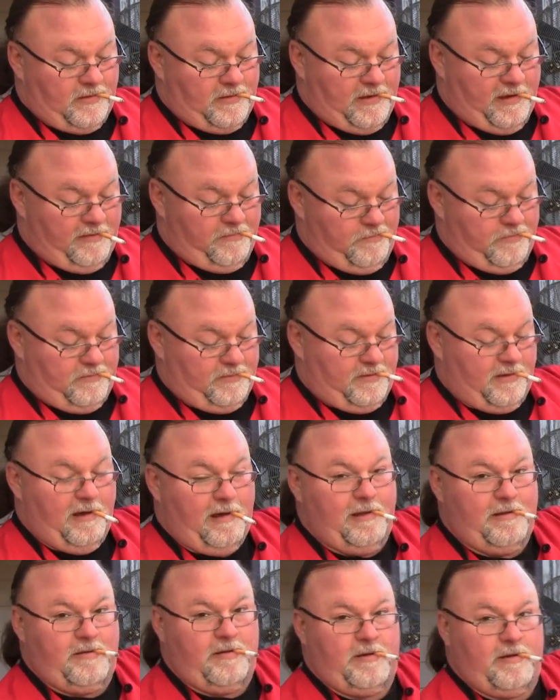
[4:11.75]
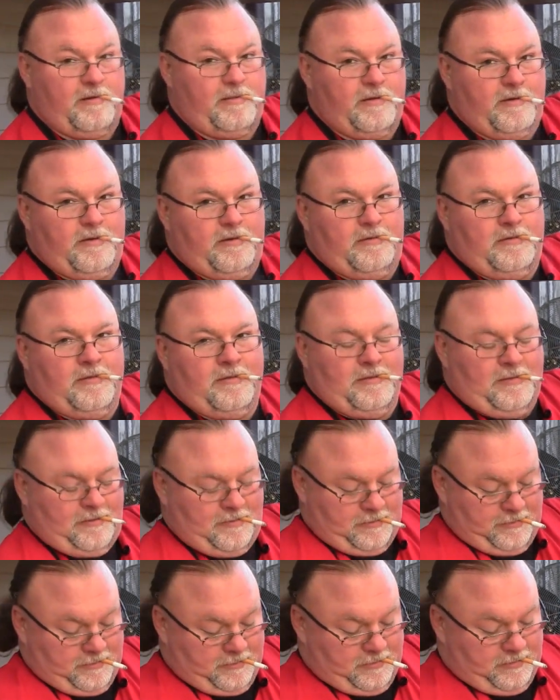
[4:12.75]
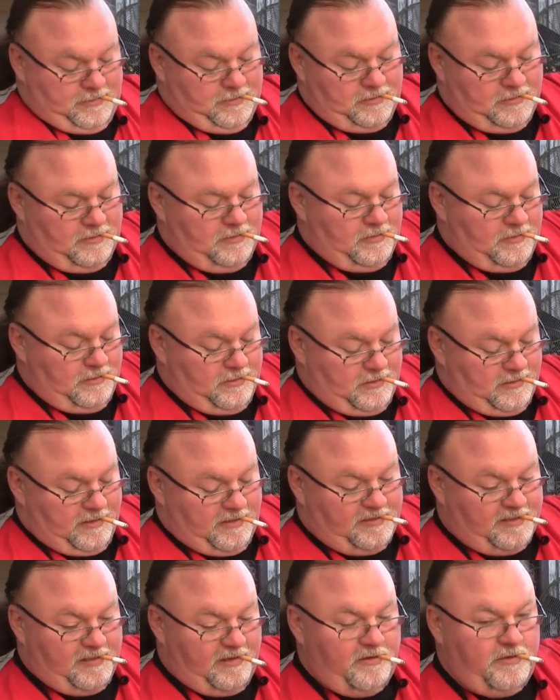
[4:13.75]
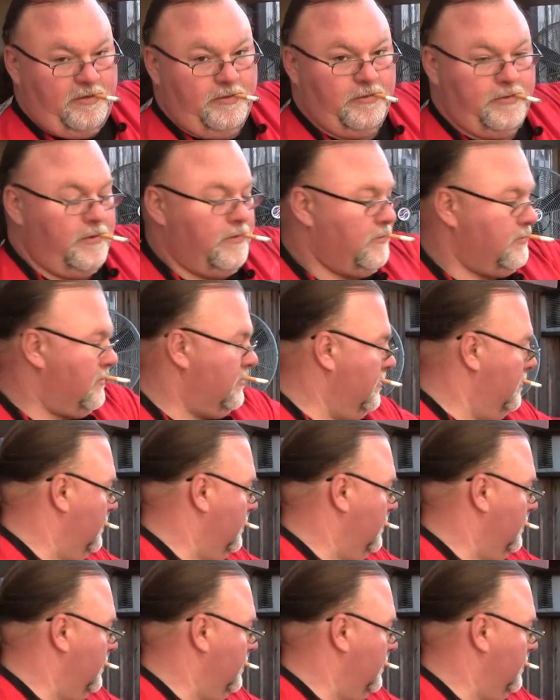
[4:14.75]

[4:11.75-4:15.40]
Hadn't gotten there yet. It's at Nunu's.